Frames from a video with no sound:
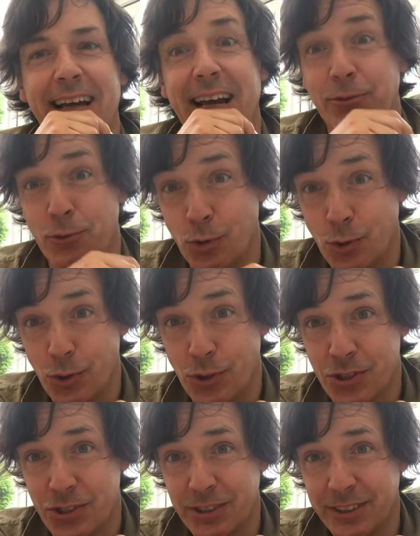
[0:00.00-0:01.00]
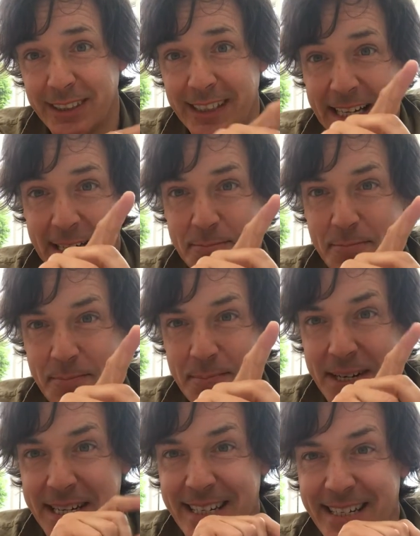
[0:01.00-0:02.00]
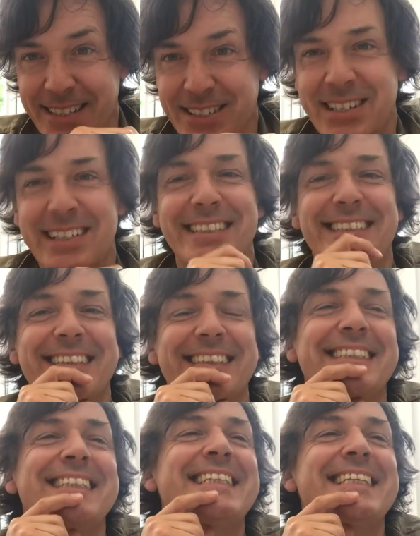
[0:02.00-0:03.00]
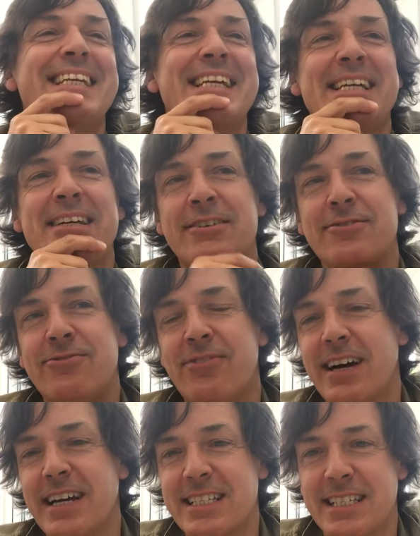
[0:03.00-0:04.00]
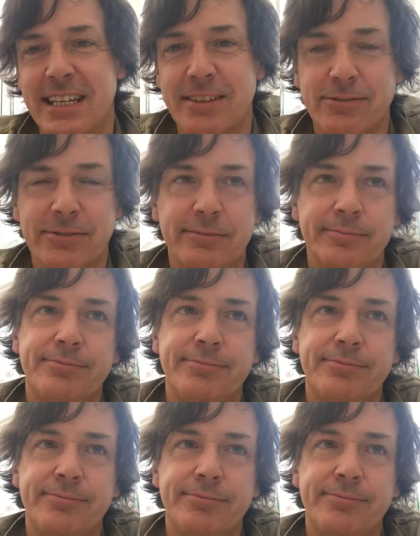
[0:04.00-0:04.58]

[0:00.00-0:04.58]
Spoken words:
And of course, it had money inside it. Fire safe.